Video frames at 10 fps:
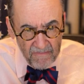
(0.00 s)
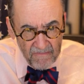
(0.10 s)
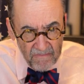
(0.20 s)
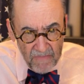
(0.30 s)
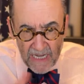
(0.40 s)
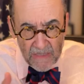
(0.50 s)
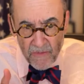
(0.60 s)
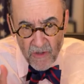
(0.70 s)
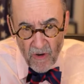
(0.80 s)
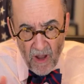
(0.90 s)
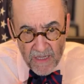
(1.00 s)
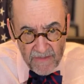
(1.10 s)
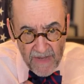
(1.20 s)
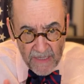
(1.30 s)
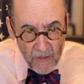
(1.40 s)
because there was no cause of
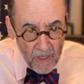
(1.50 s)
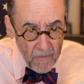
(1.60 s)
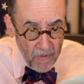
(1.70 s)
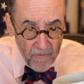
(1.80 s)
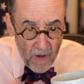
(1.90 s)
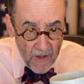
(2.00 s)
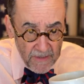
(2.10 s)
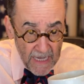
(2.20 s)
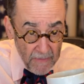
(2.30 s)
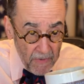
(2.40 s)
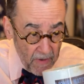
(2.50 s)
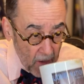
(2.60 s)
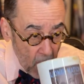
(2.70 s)
death. You couldn't prove the cause of death. Period.